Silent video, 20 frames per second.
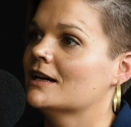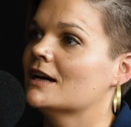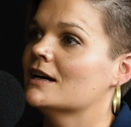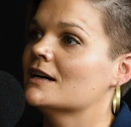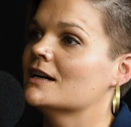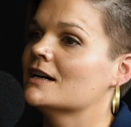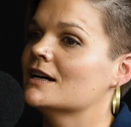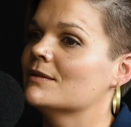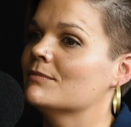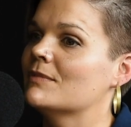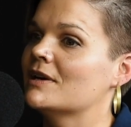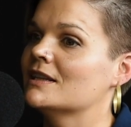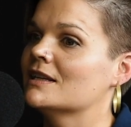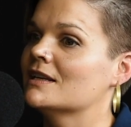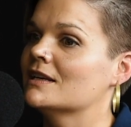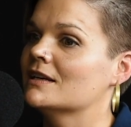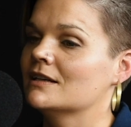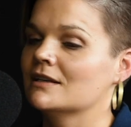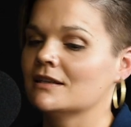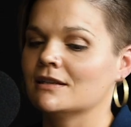And
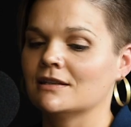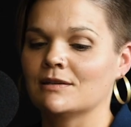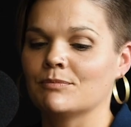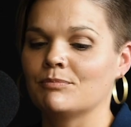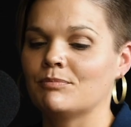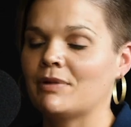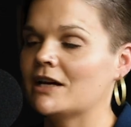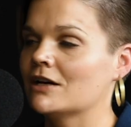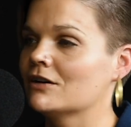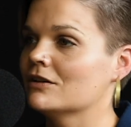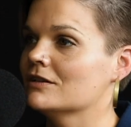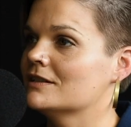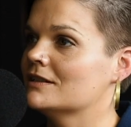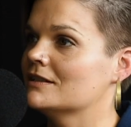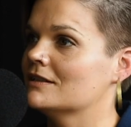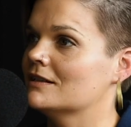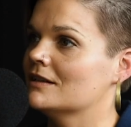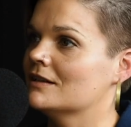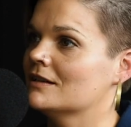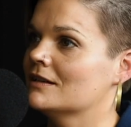the
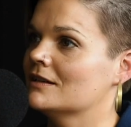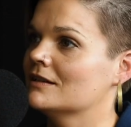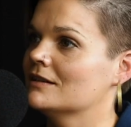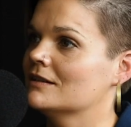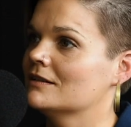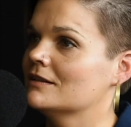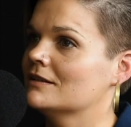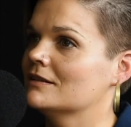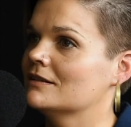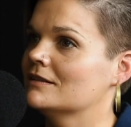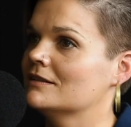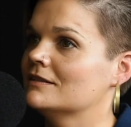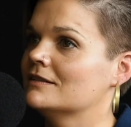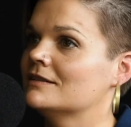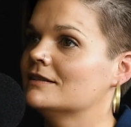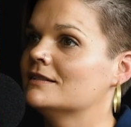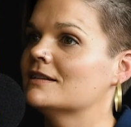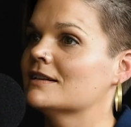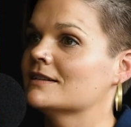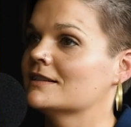parent
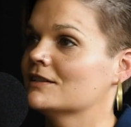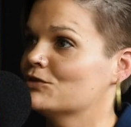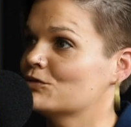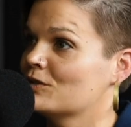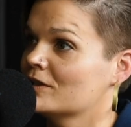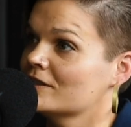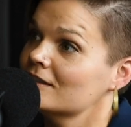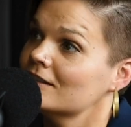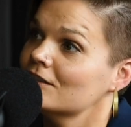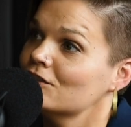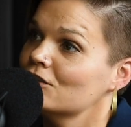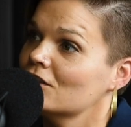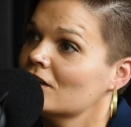doesn't trust the